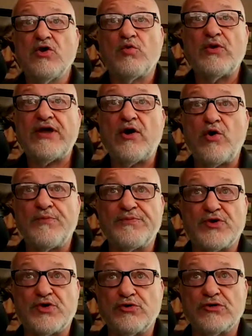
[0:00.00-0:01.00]
We hope the
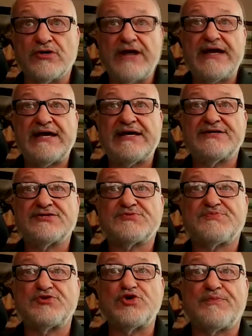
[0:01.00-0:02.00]
cooler heads
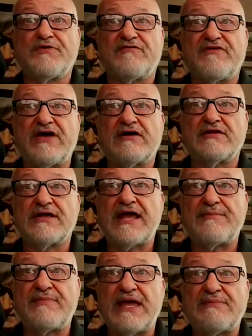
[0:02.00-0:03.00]
do prevail,
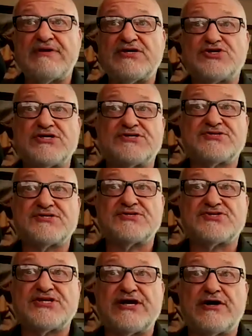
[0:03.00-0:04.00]
and maybe she's
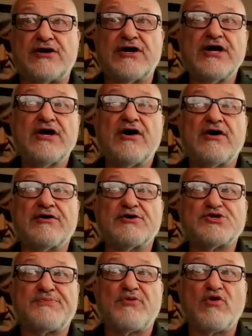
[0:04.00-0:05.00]
sincere on her
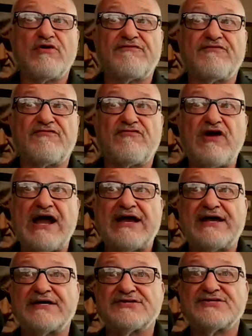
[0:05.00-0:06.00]
support for
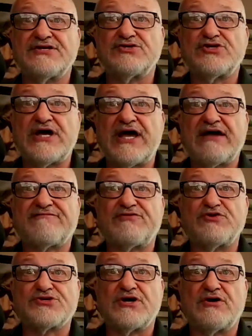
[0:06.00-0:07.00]
fracking, said Jack
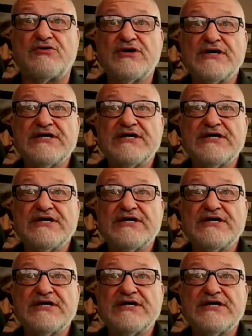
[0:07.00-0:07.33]
Fusco,